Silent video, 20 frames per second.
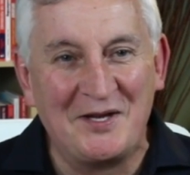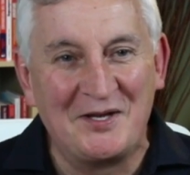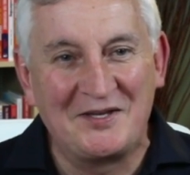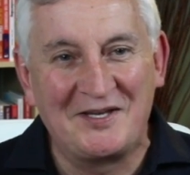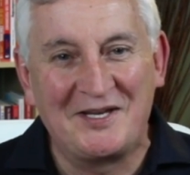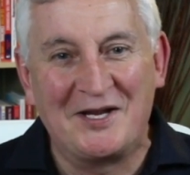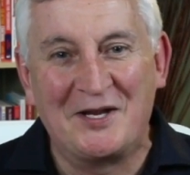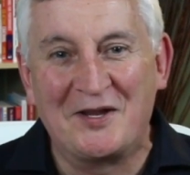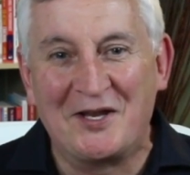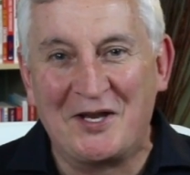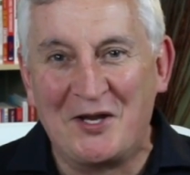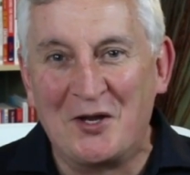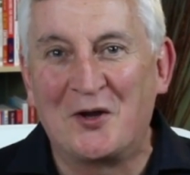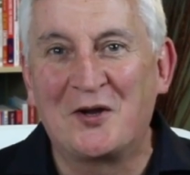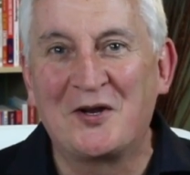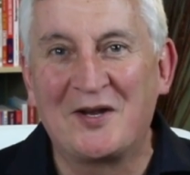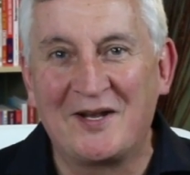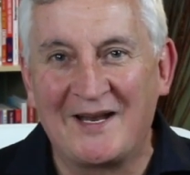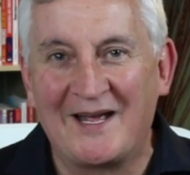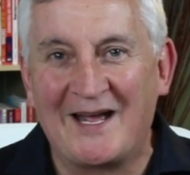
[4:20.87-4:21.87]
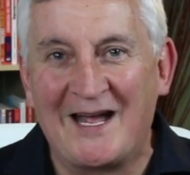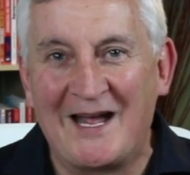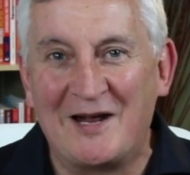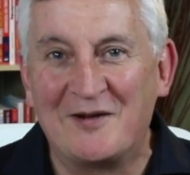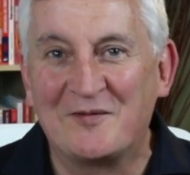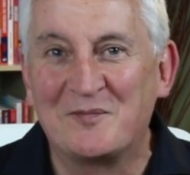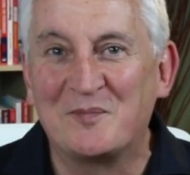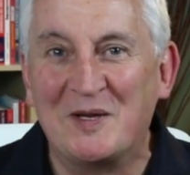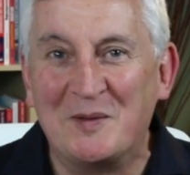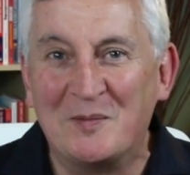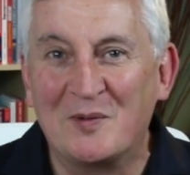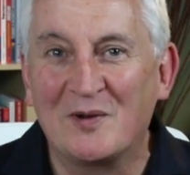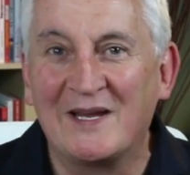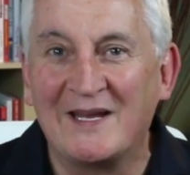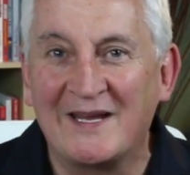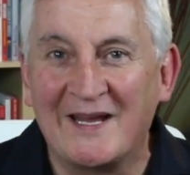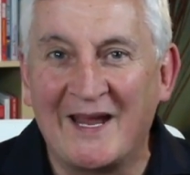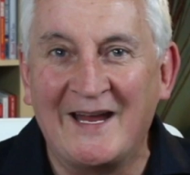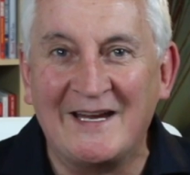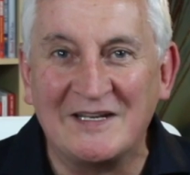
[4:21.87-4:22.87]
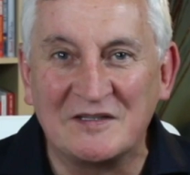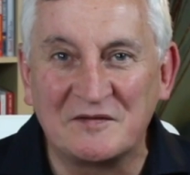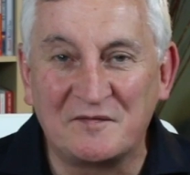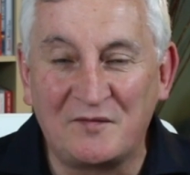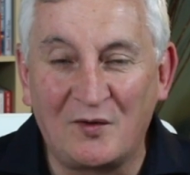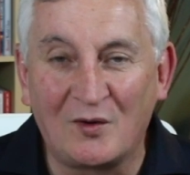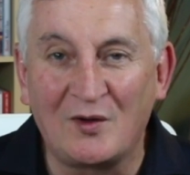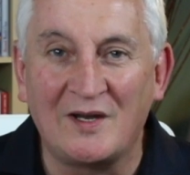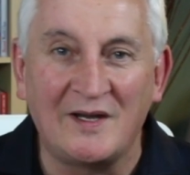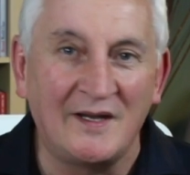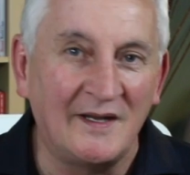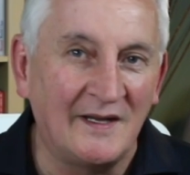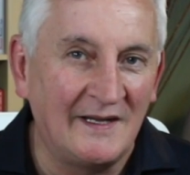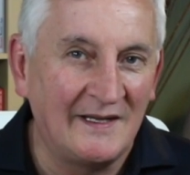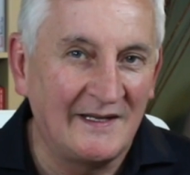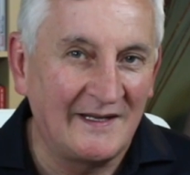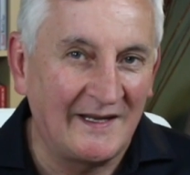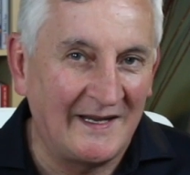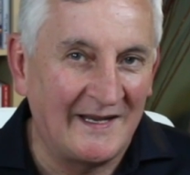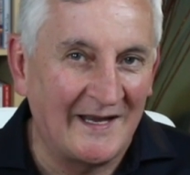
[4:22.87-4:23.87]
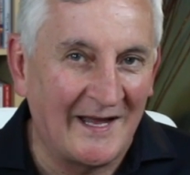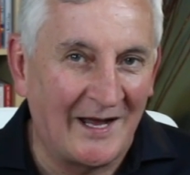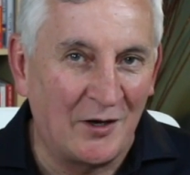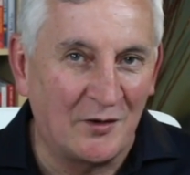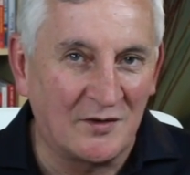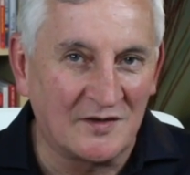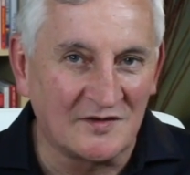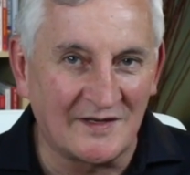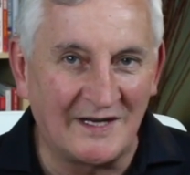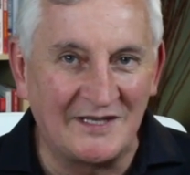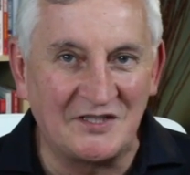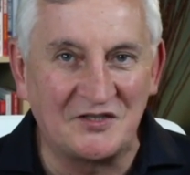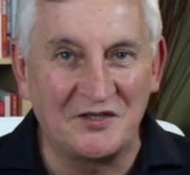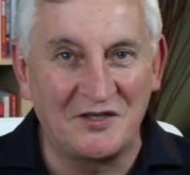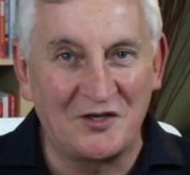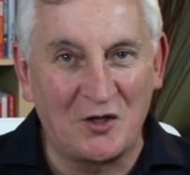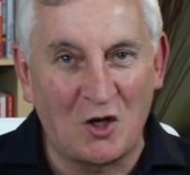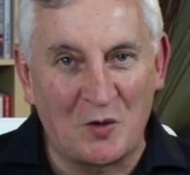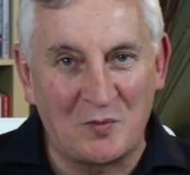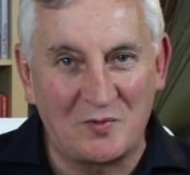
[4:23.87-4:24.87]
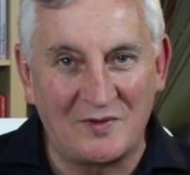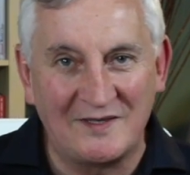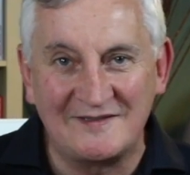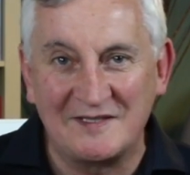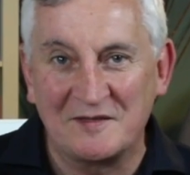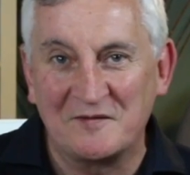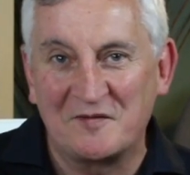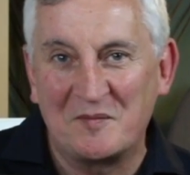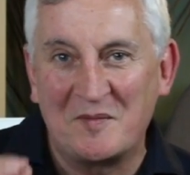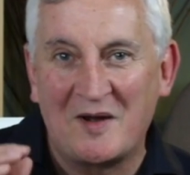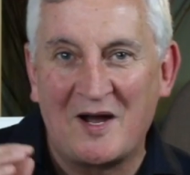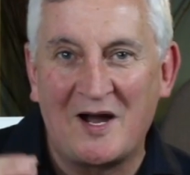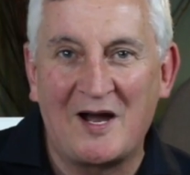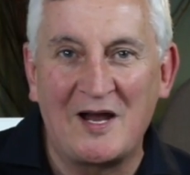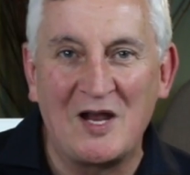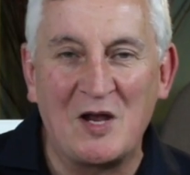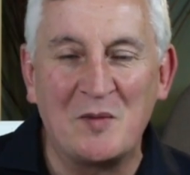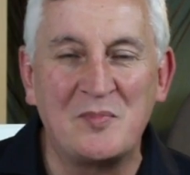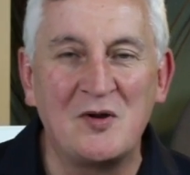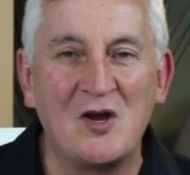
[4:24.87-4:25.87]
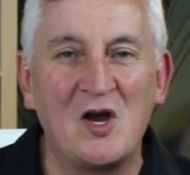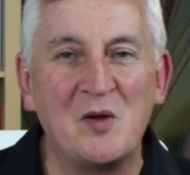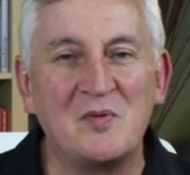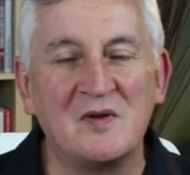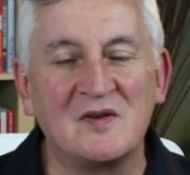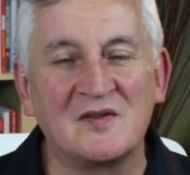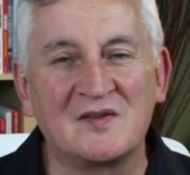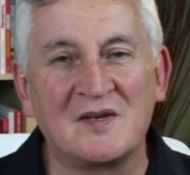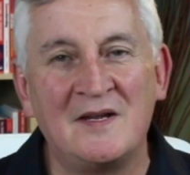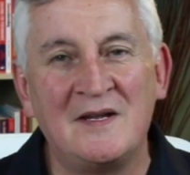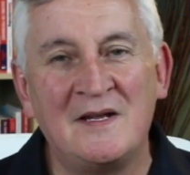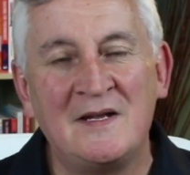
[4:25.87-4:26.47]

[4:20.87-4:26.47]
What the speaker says: They're not going to have people engaged fully in that organization, operating from a higher purpose.